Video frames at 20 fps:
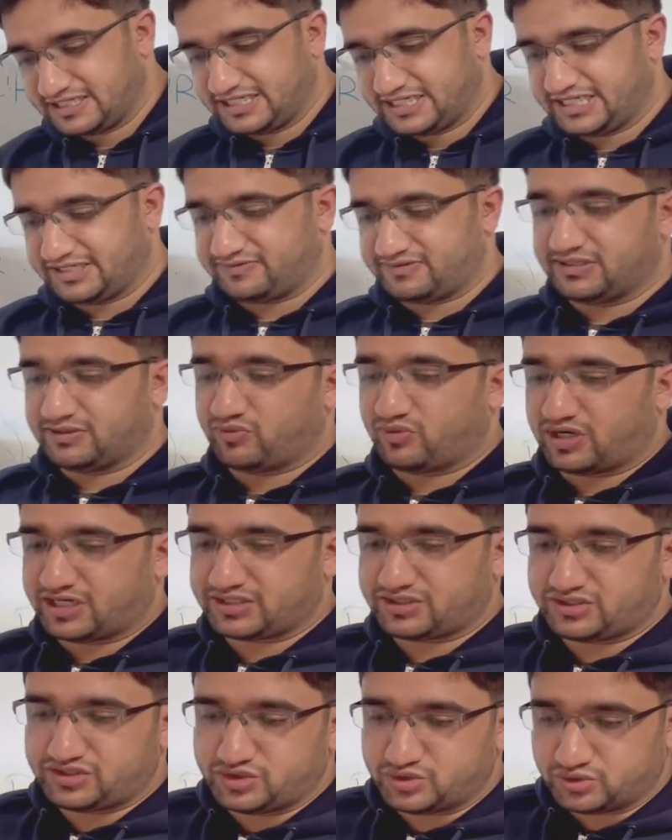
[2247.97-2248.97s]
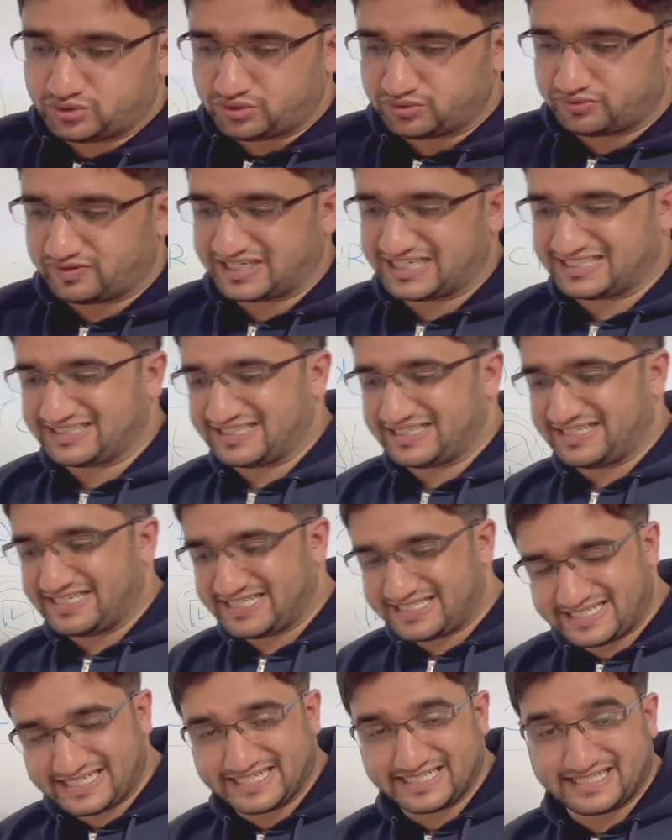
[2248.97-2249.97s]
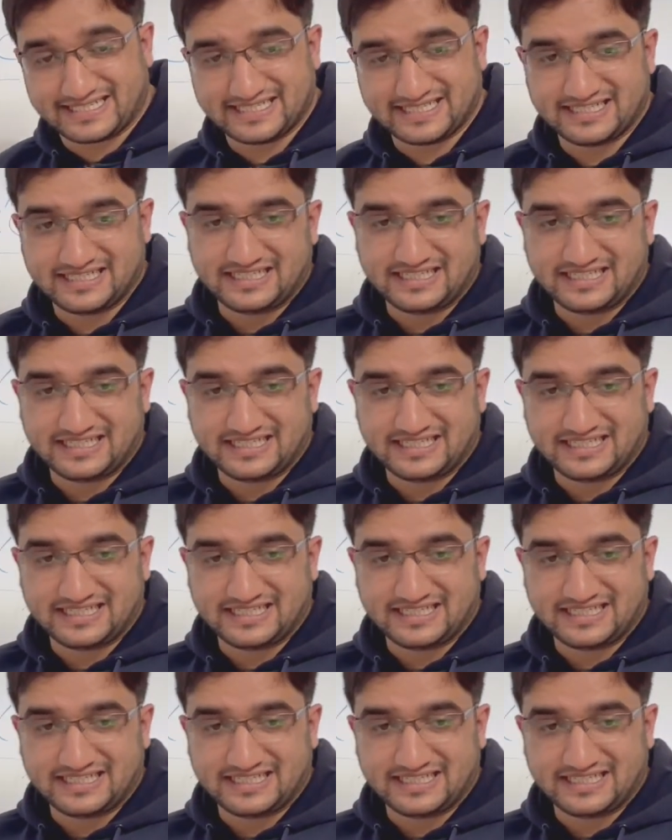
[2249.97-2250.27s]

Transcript: If they want you to find the distance,